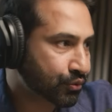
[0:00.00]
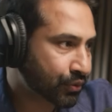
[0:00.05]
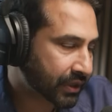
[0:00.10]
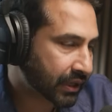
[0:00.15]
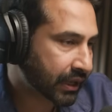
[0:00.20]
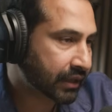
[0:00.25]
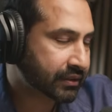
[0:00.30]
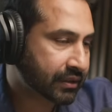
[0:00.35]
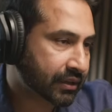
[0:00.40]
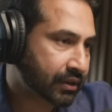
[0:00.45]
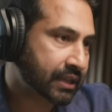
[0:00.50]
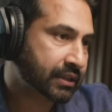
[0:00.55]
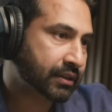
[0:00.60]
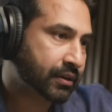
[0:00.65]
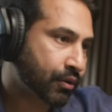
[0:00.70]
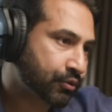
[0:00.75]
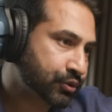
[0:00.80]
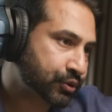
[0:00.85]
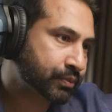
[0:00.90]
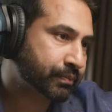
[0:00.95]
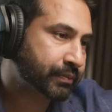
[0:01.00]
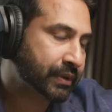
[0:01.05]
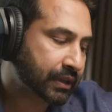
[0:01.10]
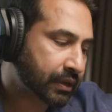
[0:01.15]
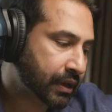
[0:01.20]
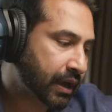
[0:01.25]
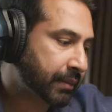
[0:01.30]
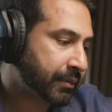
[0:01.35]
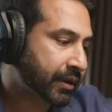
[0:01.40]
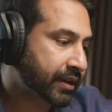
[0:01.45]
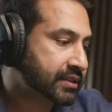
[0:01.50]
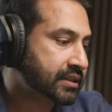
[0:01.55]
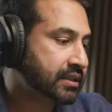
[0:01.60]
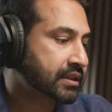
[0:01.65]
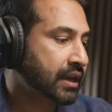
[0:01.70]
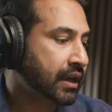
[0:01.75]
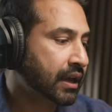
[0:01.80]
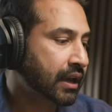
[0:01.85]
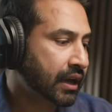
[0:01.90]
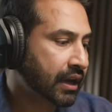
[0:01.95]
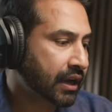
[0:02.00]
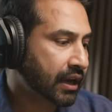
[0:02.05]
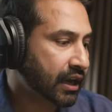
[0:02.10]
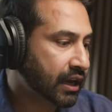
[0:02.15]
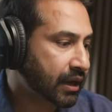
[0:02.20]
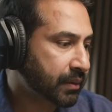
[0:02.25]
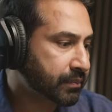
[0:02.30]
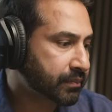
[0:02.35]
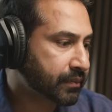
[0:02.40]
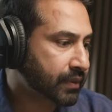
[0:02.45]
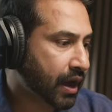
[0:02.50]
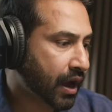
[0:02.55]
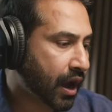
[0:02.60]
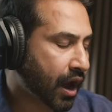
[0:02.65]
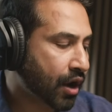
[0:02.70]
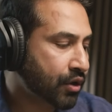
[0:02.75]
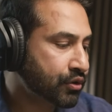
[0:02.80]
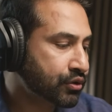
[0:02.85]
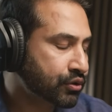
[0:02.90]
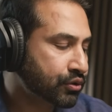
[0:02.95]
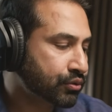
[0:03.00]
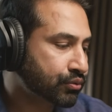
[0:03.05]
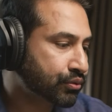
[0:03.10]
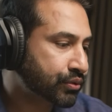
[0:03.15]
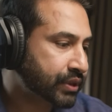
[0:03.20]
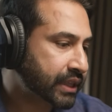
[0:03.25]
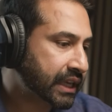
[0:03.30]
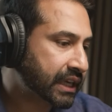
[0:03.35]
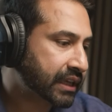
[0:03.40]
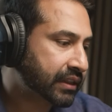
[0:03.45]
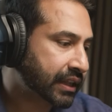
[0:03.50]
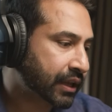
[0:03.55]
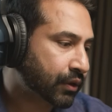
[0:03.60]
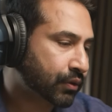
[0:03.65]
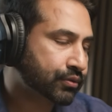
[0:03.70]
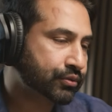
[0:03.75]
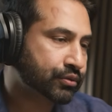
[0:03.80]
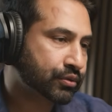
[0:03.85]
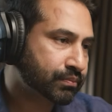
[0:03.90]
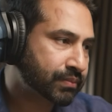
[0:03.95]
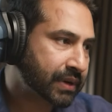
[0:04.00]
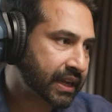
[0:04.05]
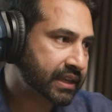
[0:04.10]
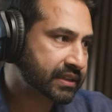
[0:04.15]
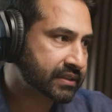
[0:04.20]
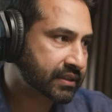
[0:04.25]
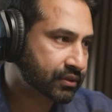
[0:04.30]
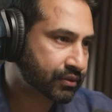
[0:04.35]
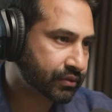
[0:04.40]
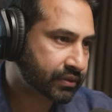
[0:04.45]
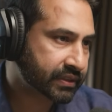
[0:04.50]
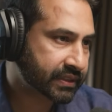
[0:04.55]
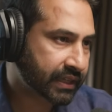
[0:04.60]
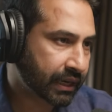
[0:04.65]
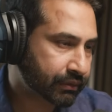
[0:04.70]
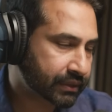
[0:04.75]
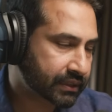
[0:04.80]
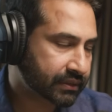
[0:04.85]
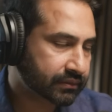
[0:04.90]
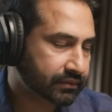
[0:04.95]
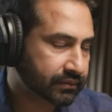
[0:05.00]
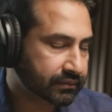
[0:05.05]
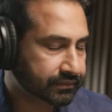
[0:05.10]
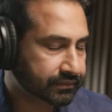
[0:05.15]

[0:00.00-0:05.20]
with Qatar and close to Hamas. How do you think that also plays into this narrative?